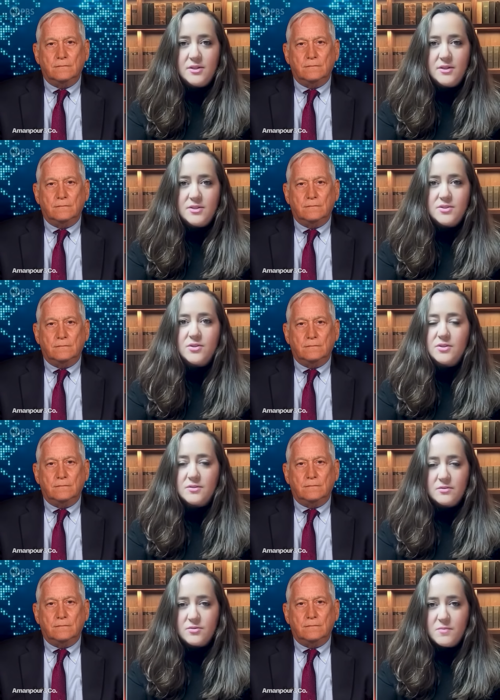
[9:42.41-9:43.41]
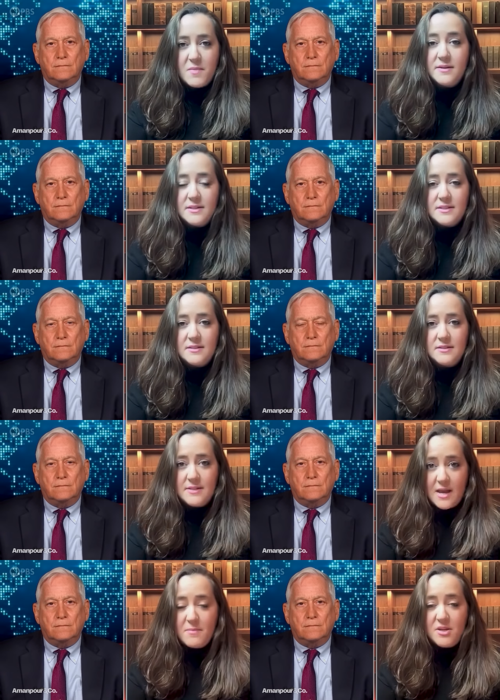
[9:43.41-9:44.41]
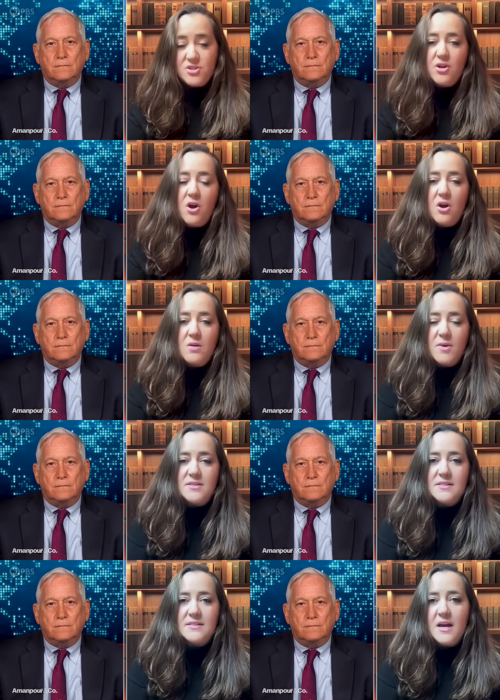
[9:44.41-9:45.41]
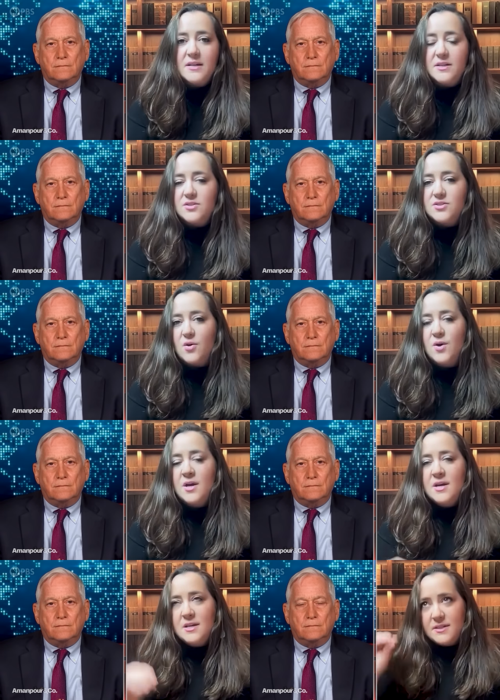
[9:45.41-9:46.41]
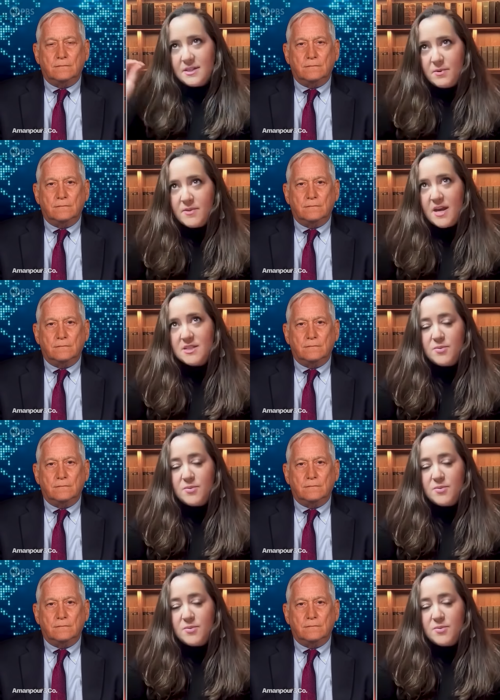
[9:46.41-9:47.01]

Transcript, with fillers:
Speaker 1: exert tremendous damage and harm on society. And so the tip of the